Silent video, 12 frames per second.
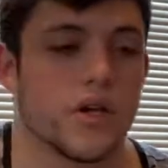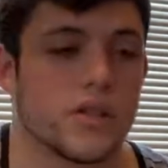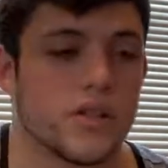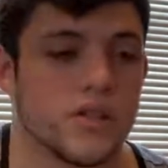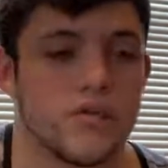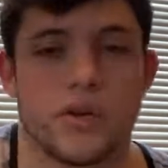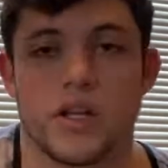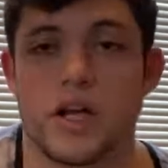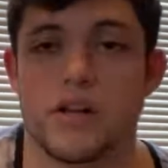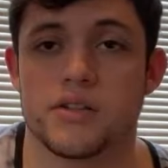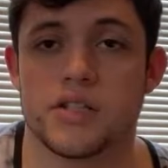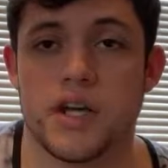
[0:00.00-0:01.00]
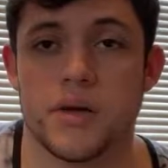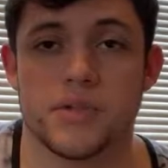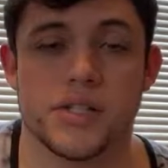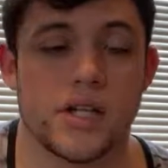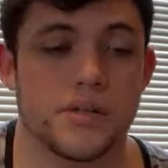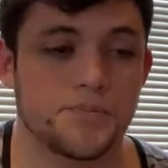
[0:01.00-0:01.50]
It's like $20 on
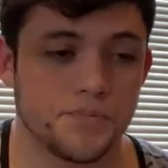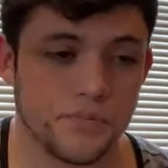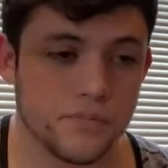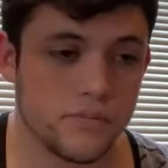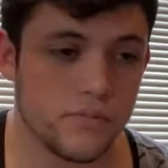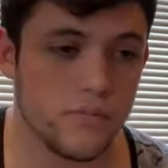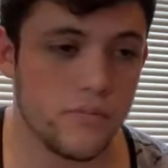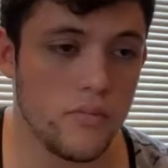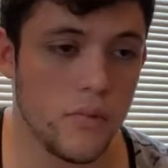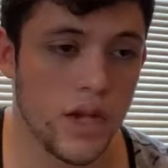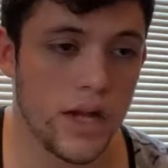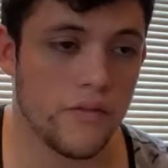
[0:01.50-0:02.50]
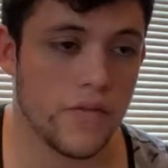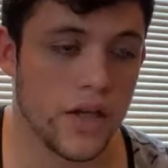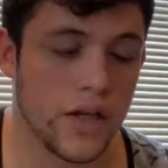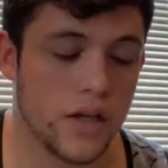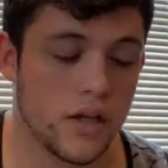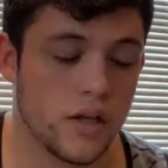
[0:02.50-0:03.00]
Amazon. And
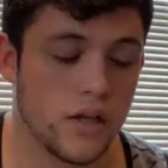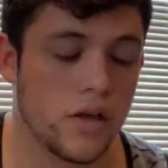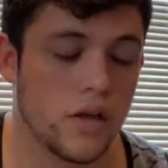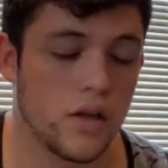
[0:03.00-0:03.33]
then